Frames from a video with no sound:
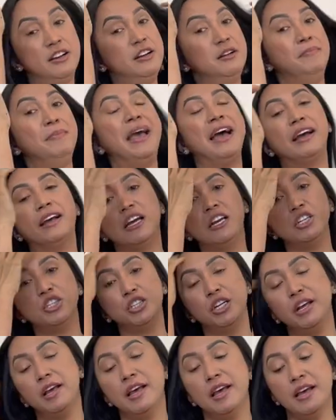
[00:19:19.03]

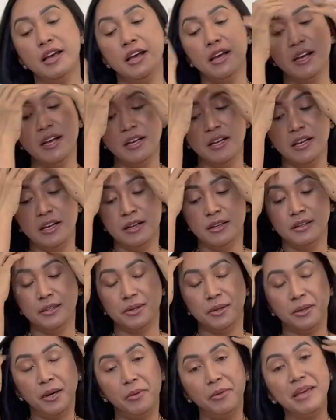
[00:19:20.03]
package.
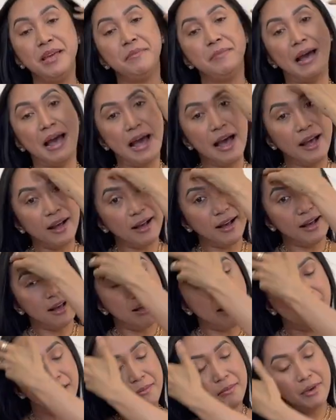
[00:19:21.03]
So going back,
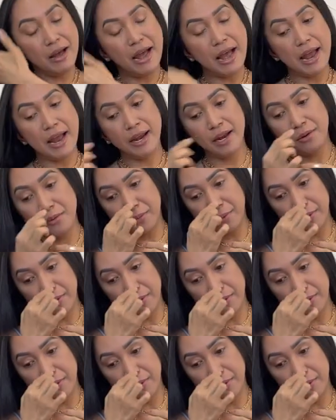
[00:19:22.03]
oh my